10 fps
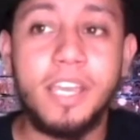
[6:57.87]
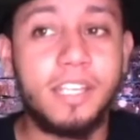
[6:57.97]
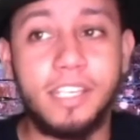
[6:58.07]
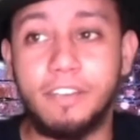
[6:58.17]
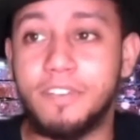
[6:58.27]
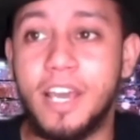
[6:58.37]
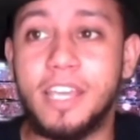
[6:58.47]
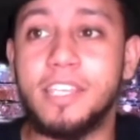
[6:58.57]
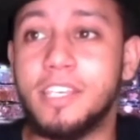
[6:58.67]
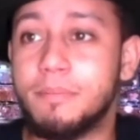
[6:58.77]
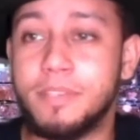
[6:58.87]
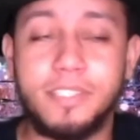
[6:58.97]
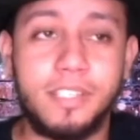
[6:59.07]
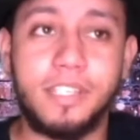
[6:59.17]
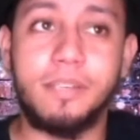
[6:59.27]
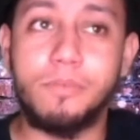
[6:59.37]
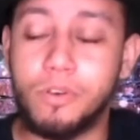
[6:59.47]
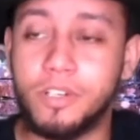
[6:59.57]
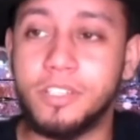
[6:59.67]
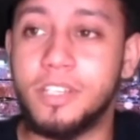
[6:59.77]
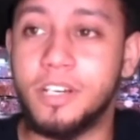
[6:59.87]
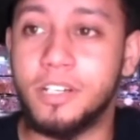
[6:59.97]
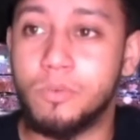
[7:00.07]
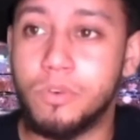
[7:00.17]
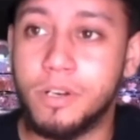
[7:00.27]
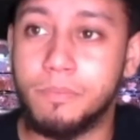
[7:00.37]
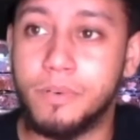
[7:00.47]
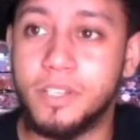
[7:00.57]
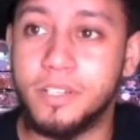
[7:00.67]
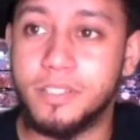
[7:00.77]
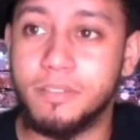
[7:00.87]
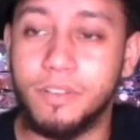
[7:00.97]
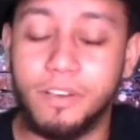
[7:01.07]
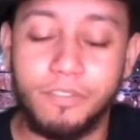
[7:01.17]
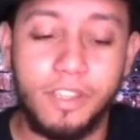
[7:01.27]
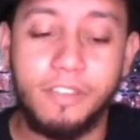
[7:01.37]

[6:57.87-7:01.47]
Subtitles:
if not him, his team, or the Warner Brothers of if